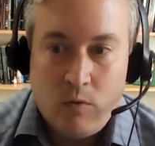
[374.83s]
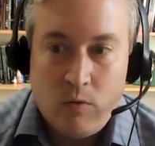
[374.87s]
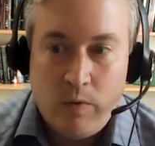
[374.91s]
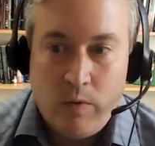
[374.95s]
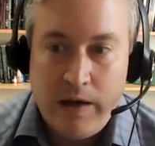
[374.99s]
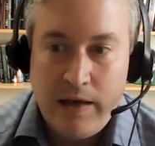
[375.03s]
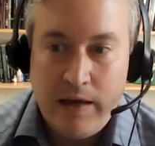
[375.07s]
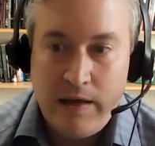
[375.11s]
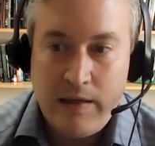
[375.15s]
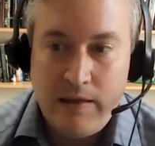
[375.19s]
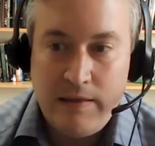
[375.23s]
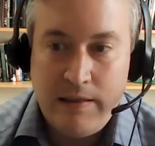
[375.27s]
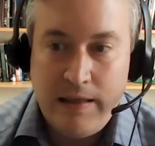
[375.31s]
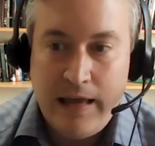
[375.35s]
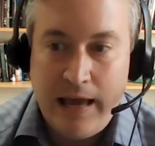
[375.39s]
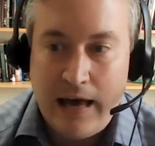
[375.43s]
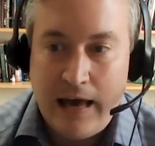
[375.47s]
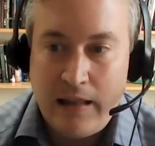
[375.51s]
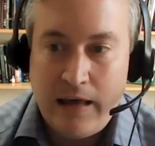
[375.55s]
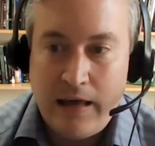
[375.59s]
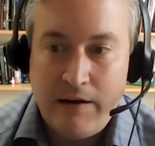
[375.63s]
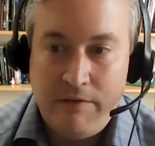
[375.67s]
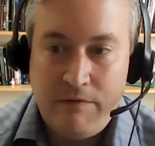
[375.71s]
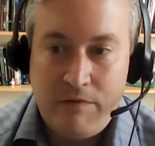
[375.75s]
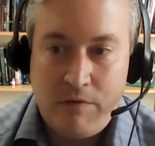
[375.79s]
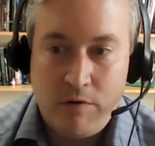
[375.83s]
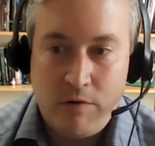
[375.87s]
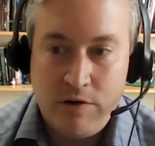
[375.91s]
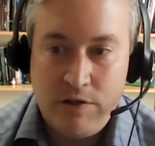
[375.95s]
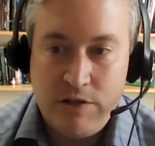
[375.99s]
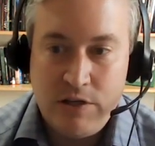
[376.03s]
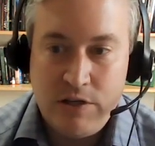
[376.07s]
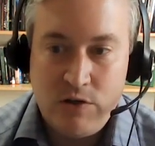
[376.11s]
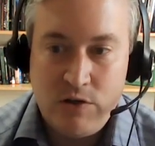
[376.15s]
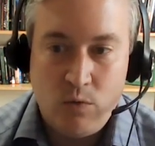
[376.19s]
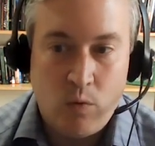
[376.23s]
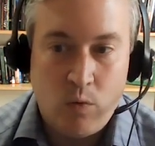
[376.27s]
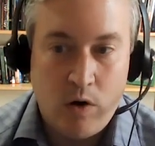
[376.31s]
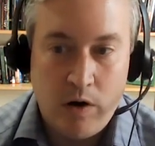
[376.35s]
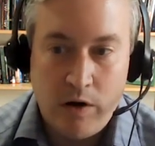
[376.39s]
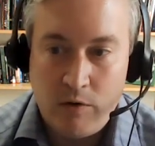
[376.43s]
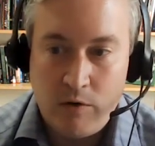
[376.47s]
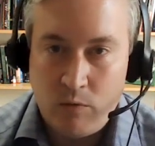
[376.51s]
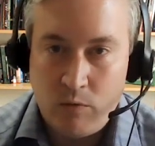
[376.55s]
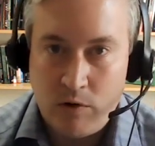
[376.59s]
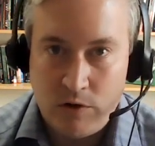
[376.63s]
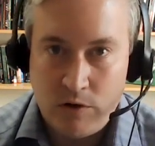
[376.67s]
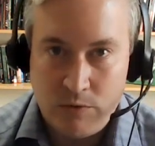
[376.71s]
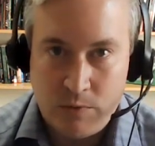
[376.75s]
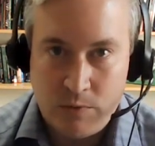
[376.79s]
when the Allied forces won
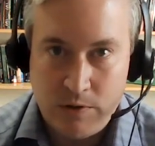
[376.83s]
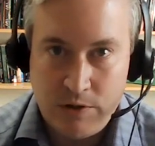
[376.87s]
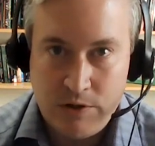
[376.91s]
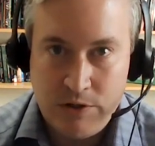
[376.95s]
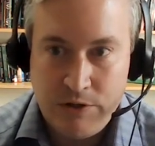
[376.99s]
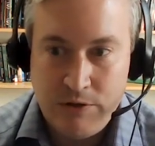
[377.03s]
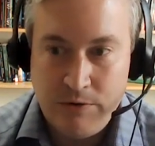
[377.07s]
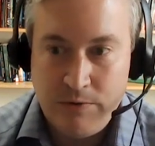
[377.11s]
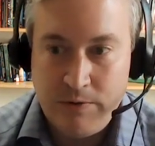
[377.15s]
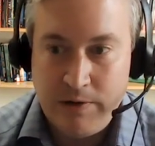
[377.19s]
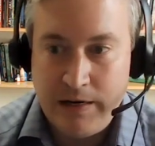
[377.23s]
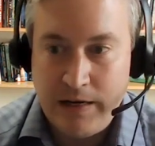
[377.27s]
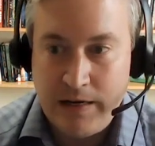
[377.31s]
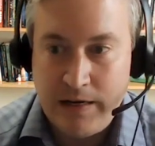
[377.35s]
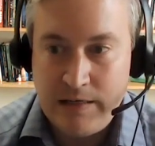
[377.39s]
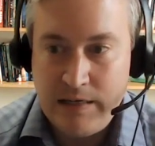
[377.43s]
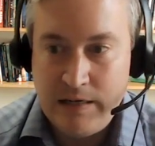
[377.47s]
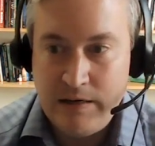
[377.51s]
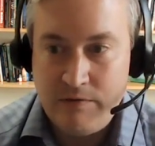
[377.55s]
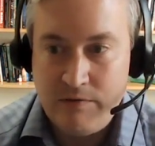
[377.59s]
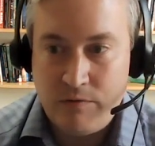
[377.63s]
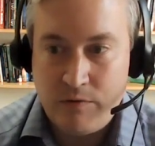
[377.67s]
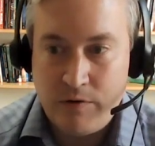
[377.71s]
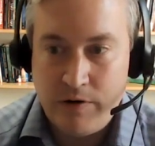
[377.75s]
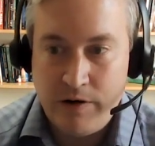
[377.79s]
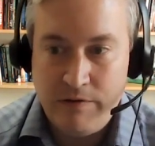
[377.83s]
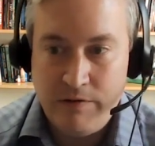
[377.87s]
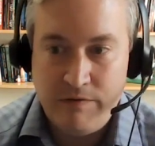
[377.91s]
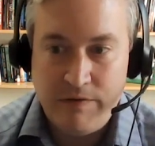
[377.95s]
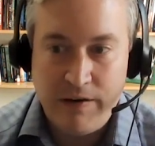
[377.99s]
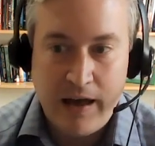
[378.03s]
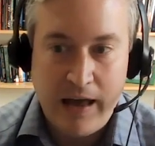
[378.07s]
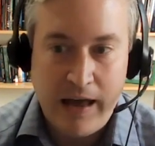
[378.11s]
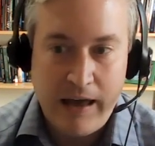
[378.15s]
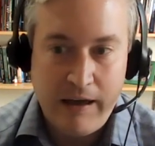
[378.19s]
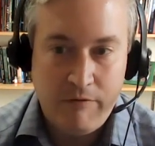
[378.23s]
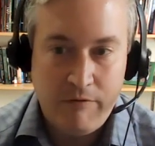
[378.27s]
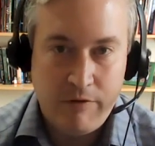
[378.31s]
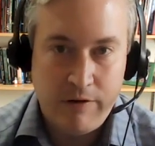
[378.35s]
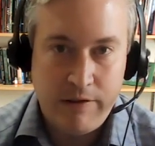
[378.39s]
World War II in 1945,